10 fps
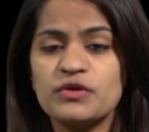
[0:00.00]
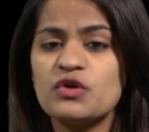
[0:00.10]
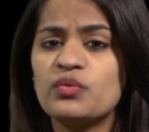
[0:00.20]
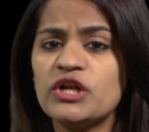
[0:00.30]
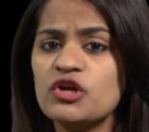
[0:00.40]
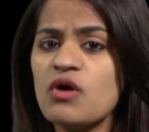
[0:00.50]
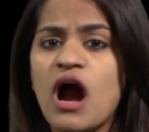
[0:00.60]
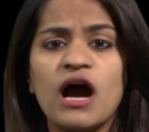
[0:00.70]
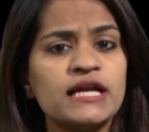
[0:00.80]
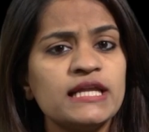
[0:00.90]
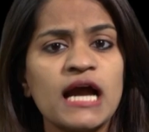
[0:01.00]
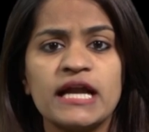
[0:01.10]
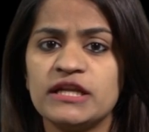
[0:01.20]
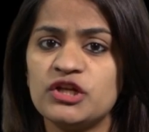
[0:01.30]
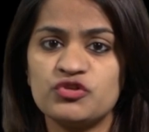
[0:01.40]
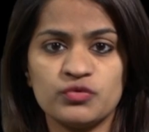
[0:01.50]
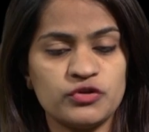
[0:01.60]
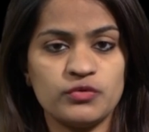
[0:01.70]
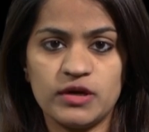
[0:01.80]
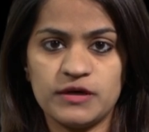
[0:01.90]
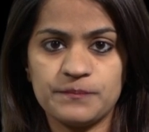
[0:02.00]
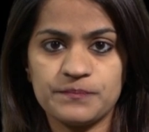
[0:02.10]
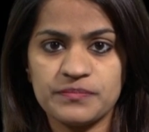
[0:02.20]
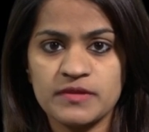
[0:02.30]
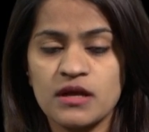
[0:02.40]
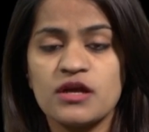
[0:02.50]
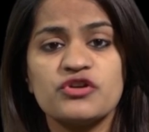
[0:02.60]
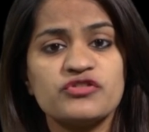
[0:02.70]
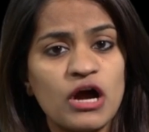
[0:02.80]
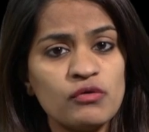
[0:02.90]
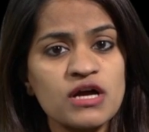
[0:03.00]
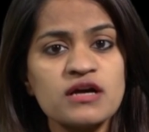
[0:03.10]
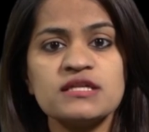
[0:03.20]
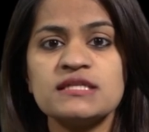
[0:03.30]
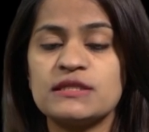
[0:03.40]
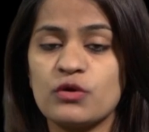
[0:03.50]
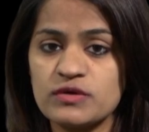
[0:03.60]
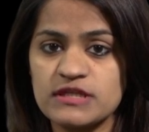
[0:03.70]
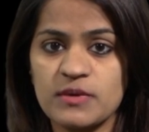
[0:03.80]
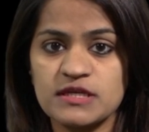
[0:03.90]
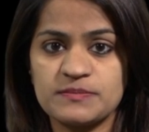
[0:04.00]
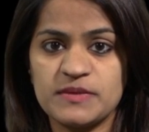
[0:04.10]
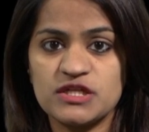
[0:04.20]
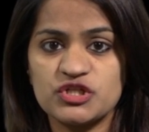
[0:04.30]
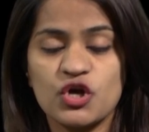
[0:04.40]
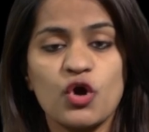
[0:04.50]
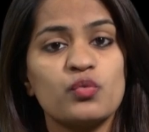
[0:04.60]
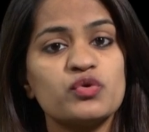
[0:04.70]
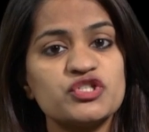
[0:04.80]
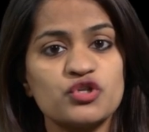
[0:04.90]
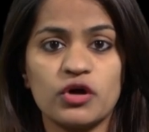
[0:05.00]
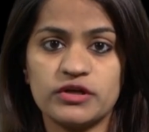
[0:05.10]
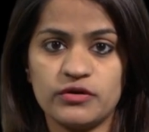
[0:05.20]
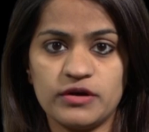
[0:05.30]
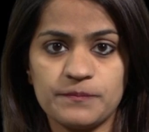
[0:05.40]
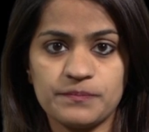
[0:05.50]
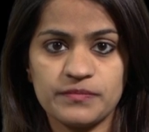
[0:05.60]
But the video hardly had any truth to it. Rahul Gandhi's Lok Sabha speech was doctored.